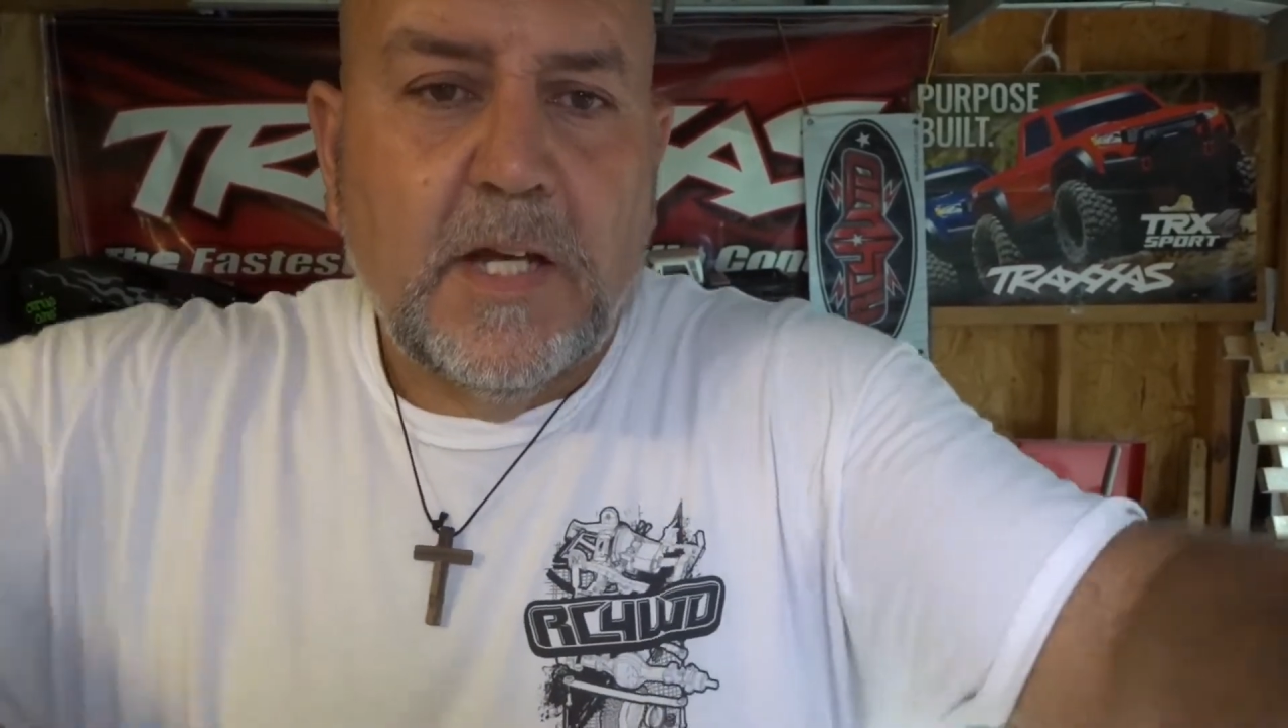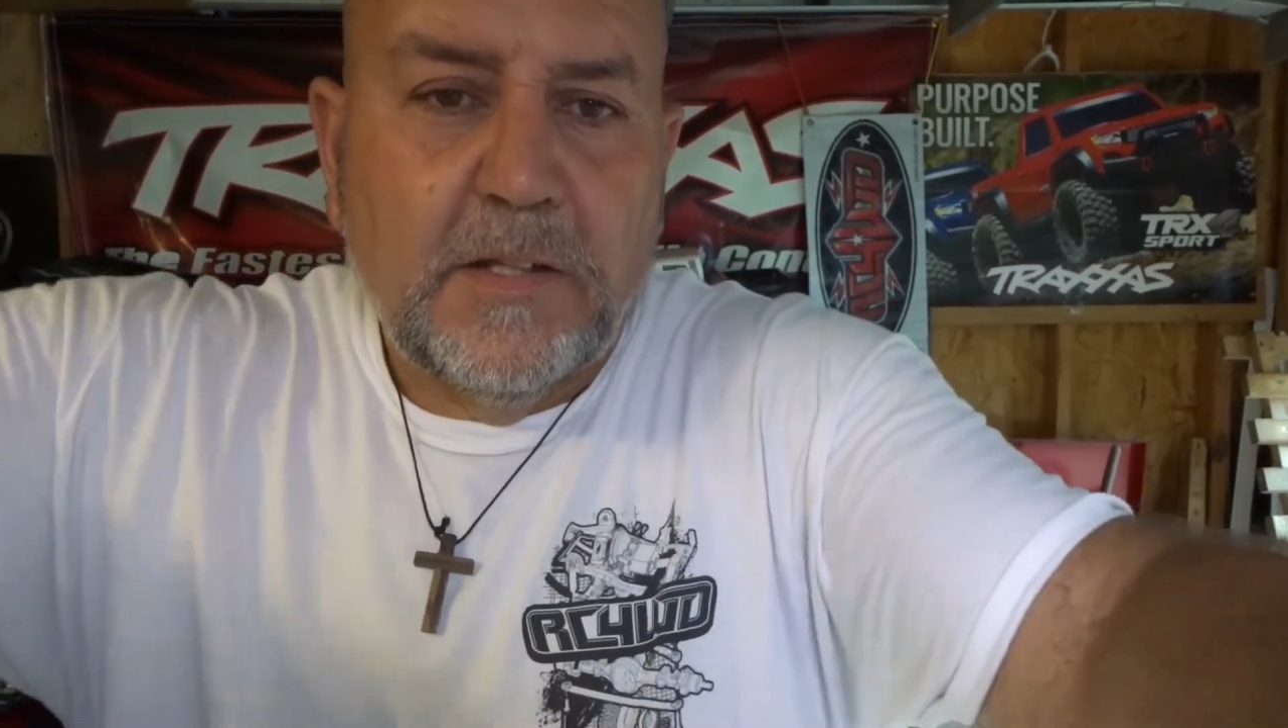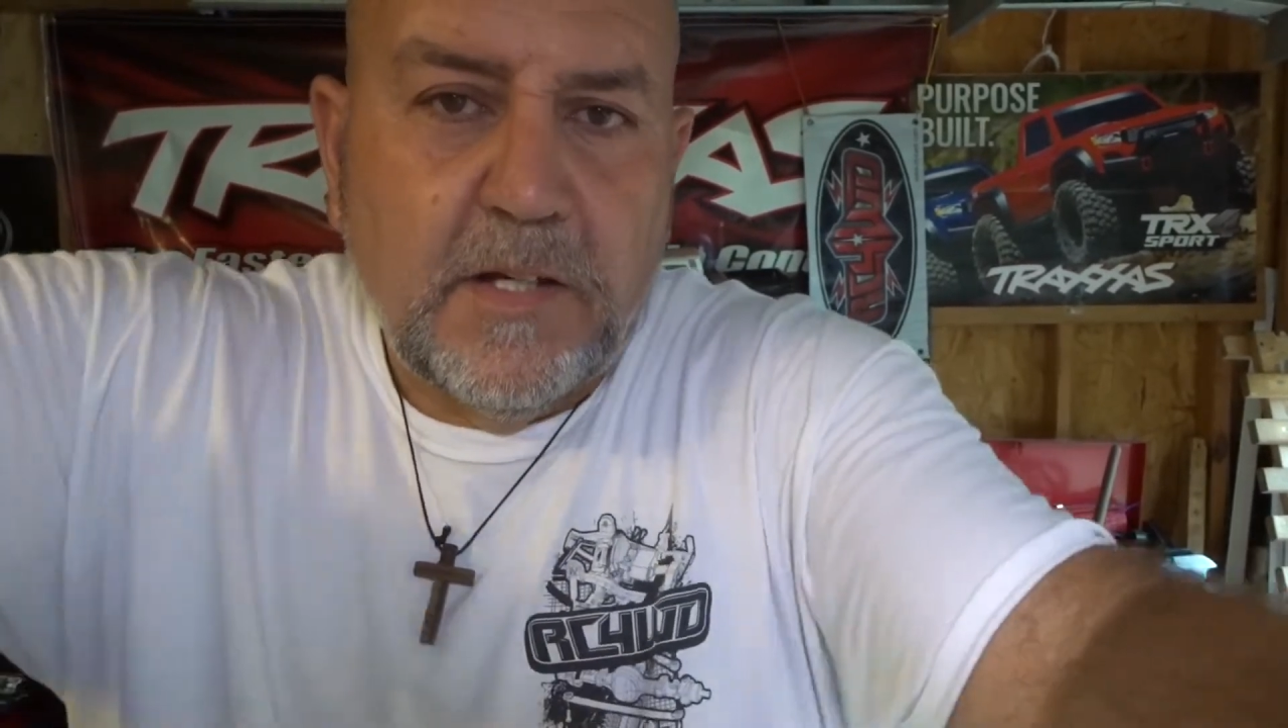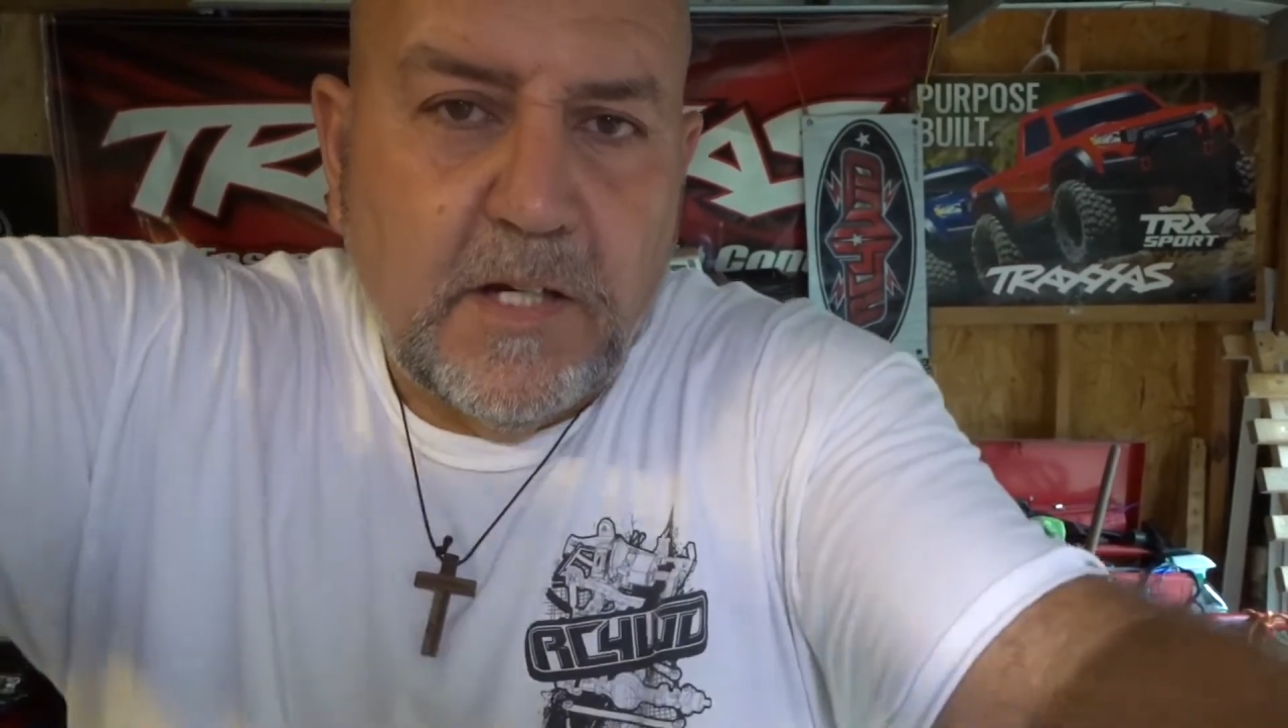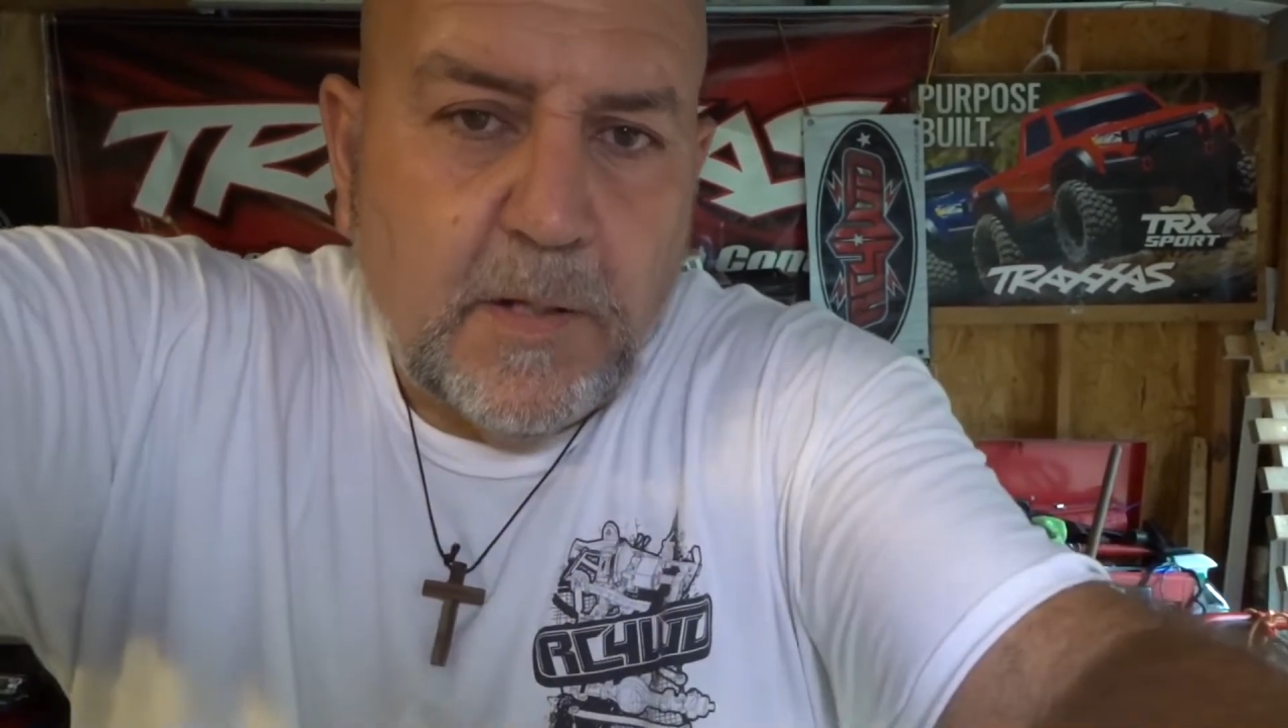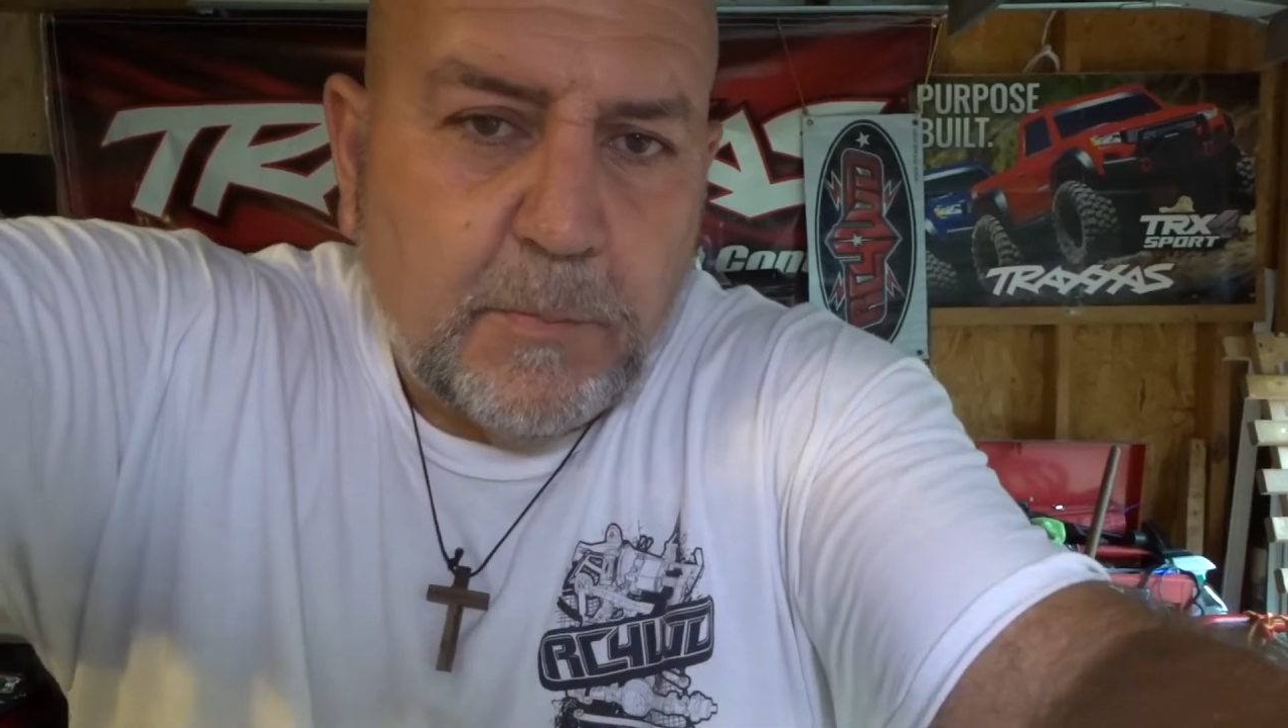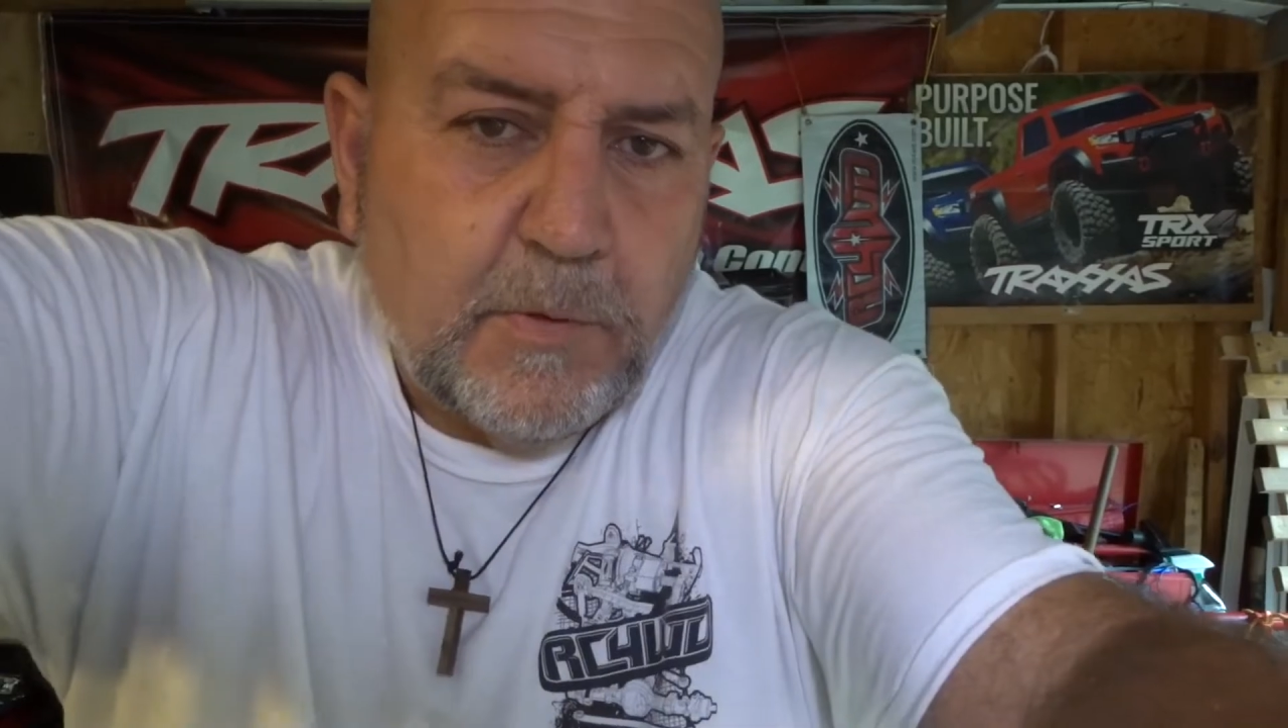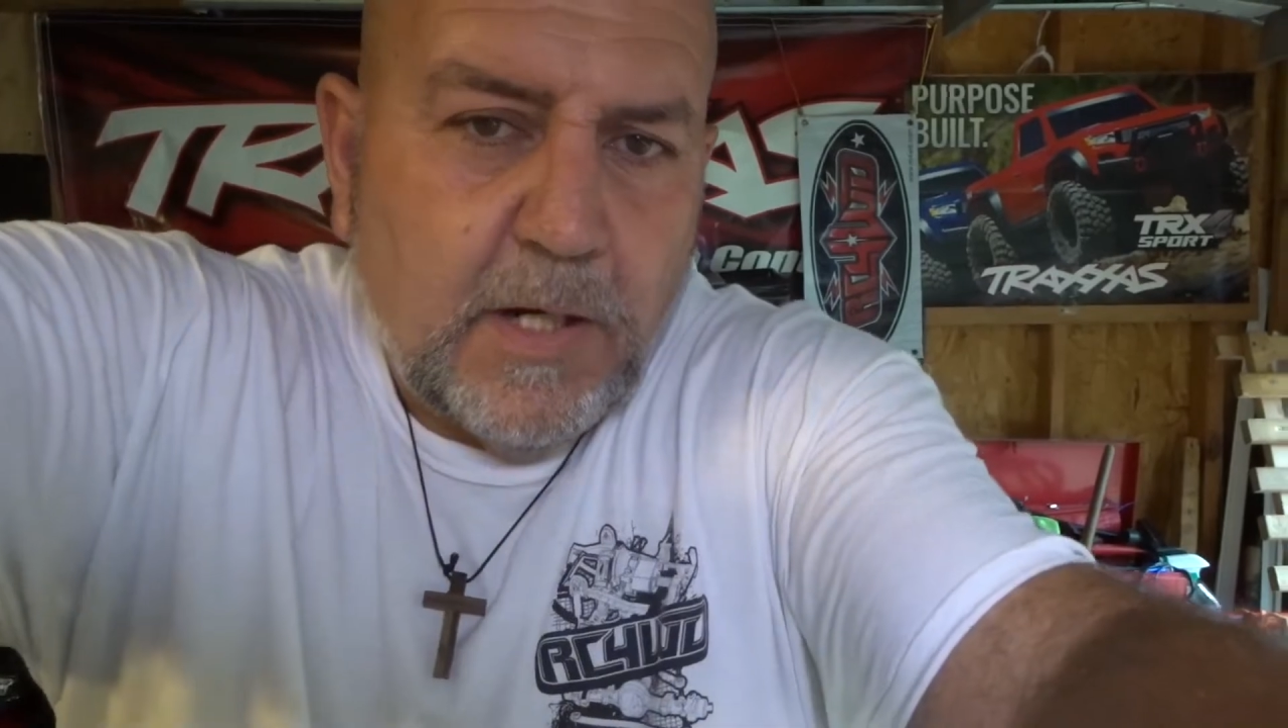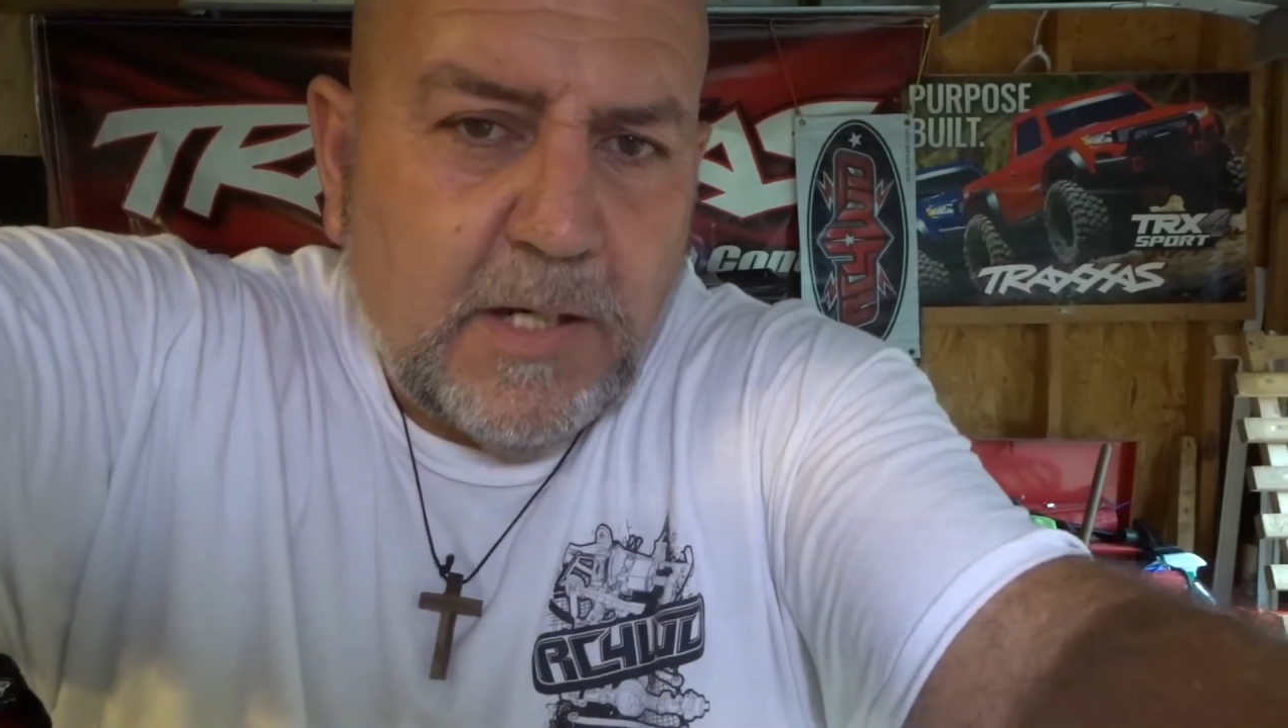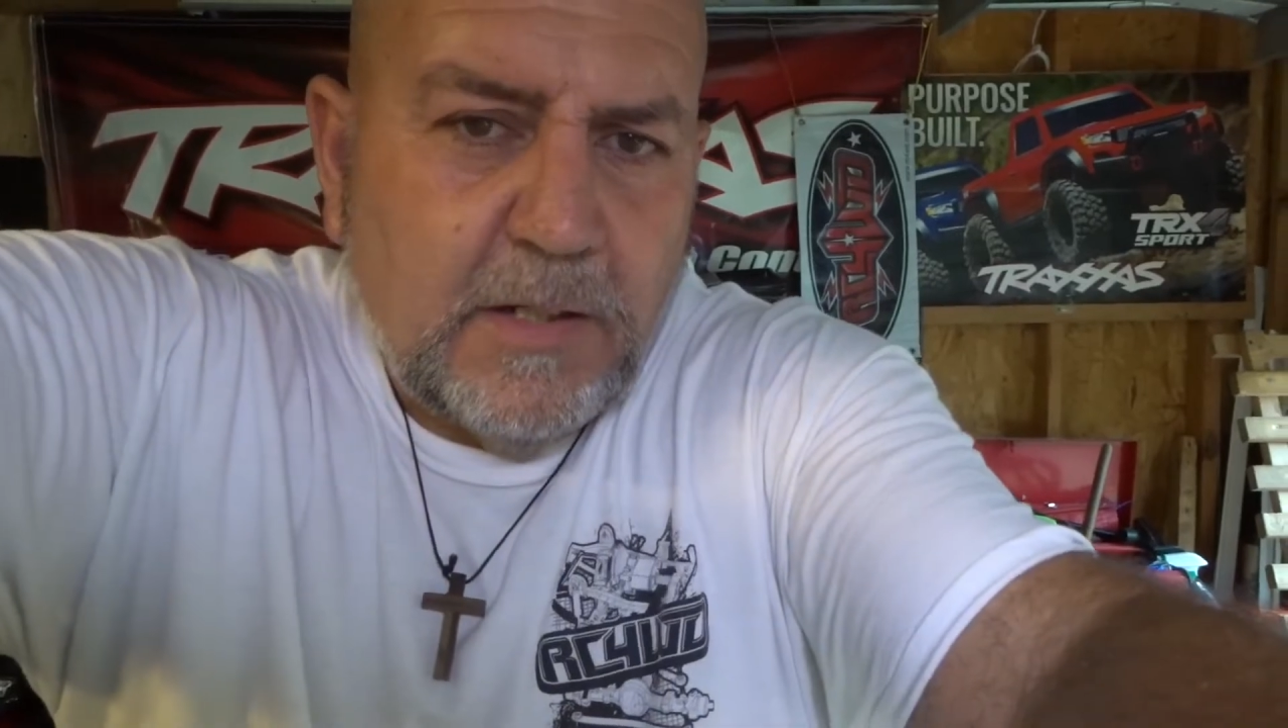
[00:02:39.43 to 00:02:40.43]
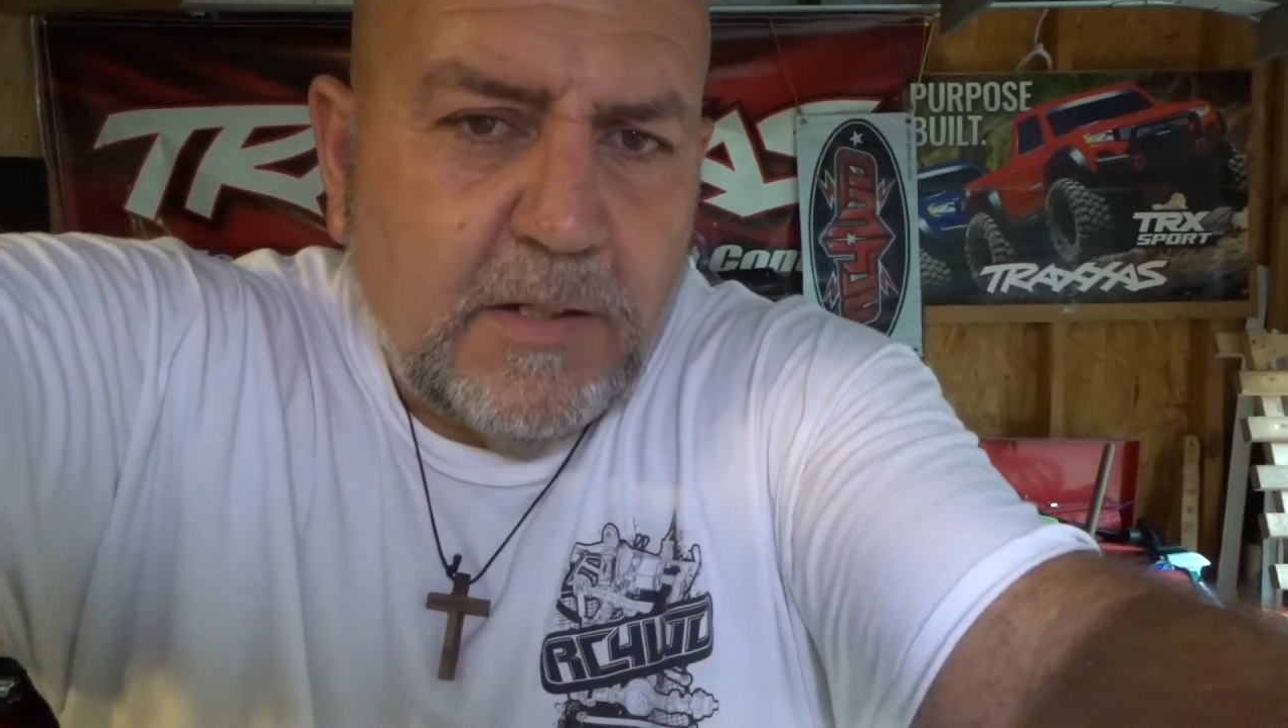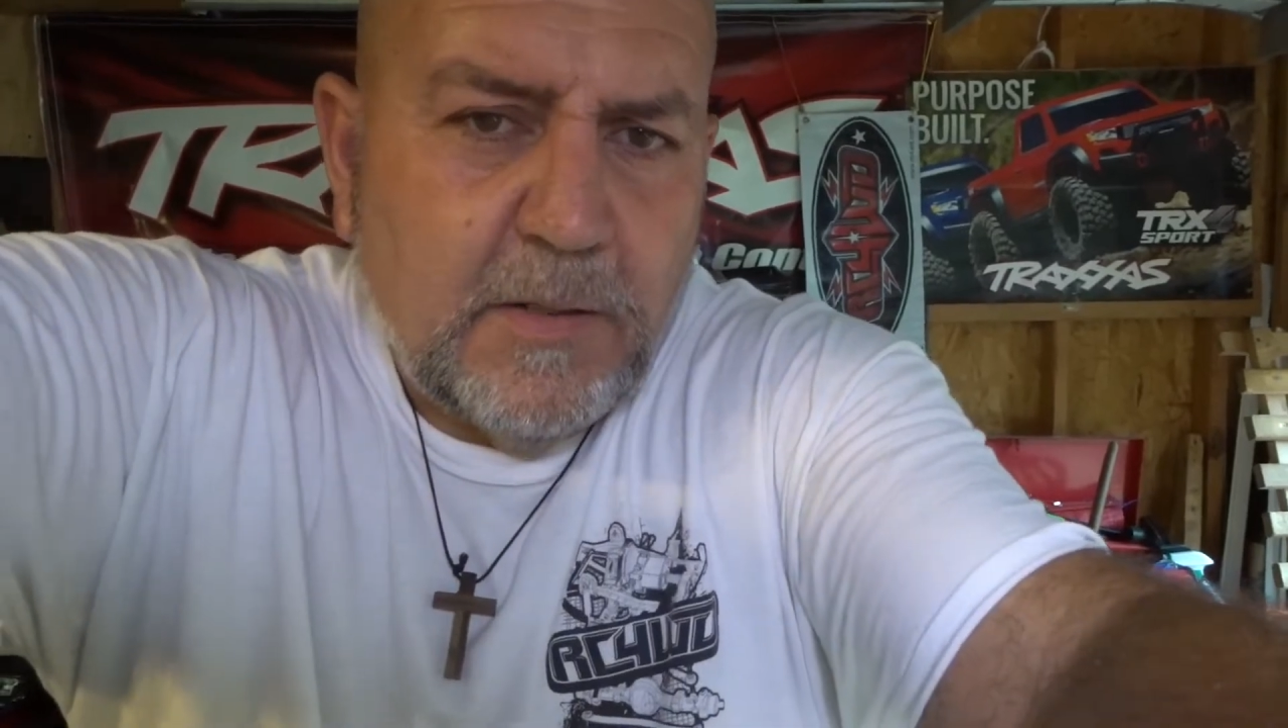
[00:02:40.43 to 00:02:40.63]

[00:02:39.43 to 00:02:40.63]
done it up right.